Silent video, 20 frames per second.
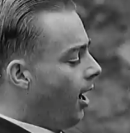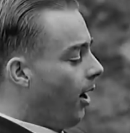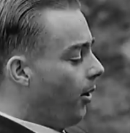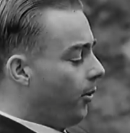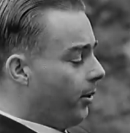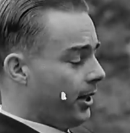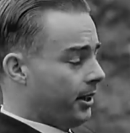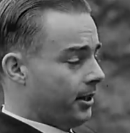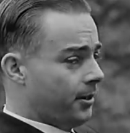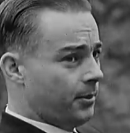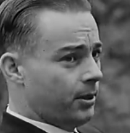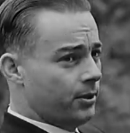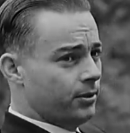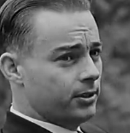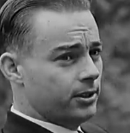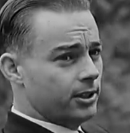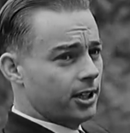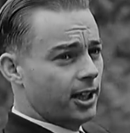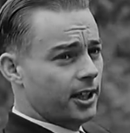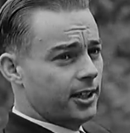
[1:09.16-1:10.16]
when the
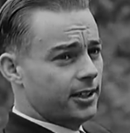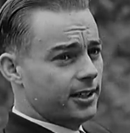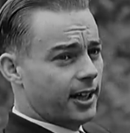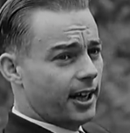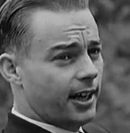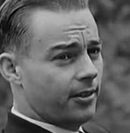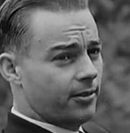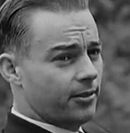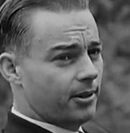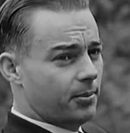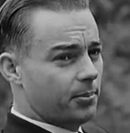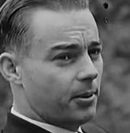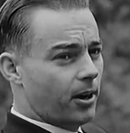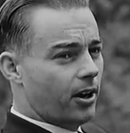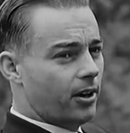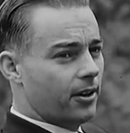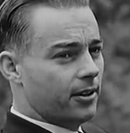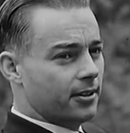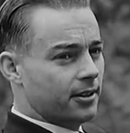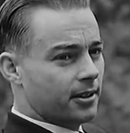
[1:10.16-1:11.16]
moon shines down
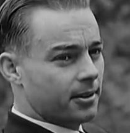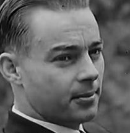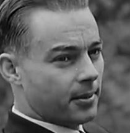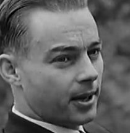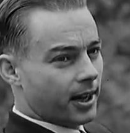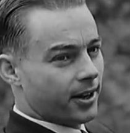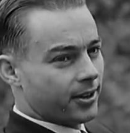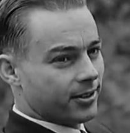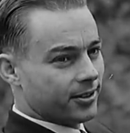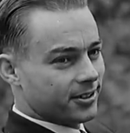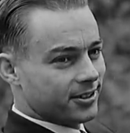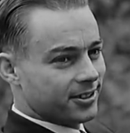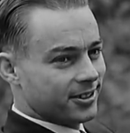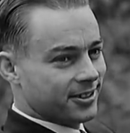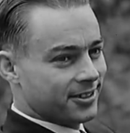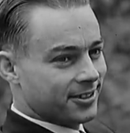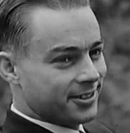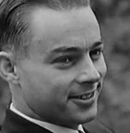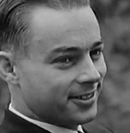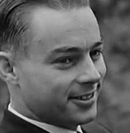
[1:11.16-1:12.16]
upon the
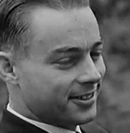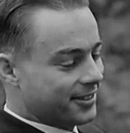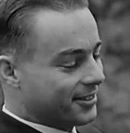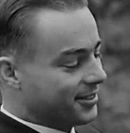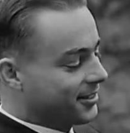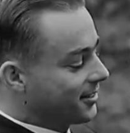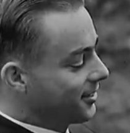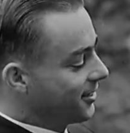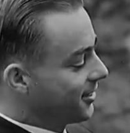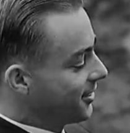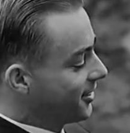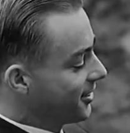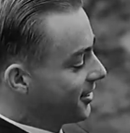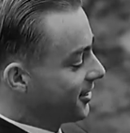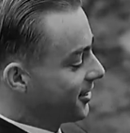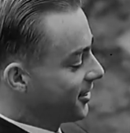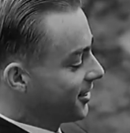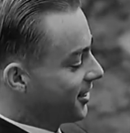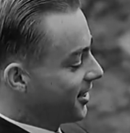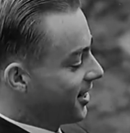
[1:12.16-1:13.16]

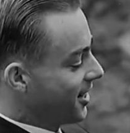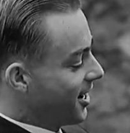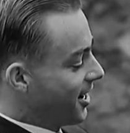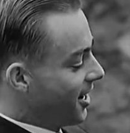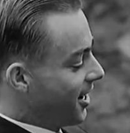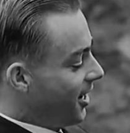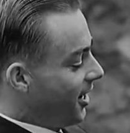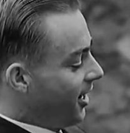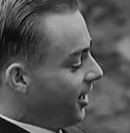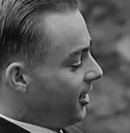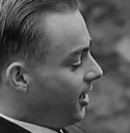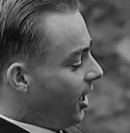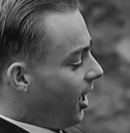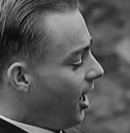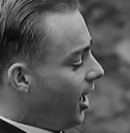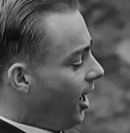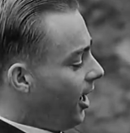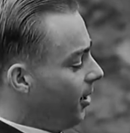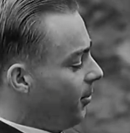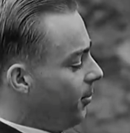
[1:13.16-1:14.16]
mountain.
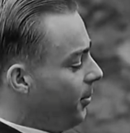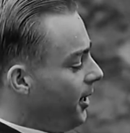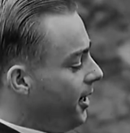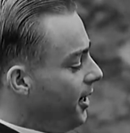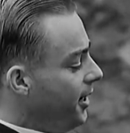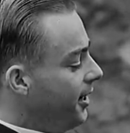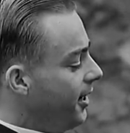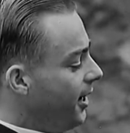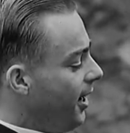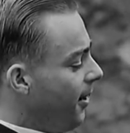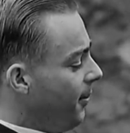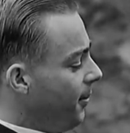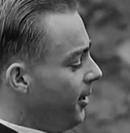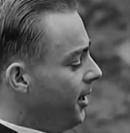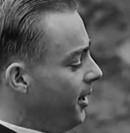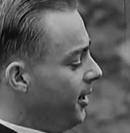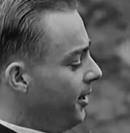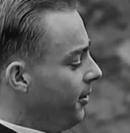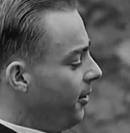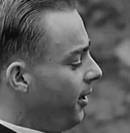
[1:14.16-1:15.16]
I'll be
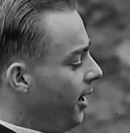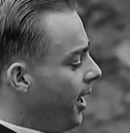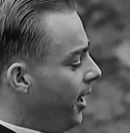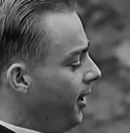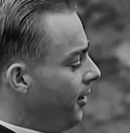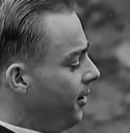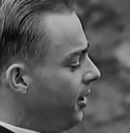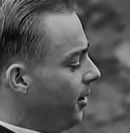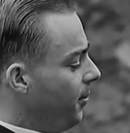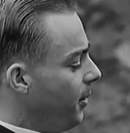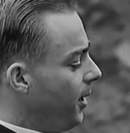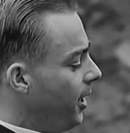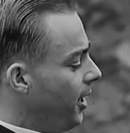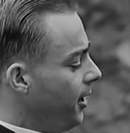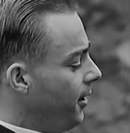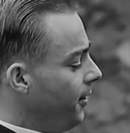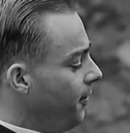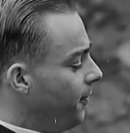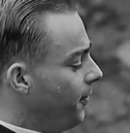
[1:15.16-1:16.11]
coming round the bend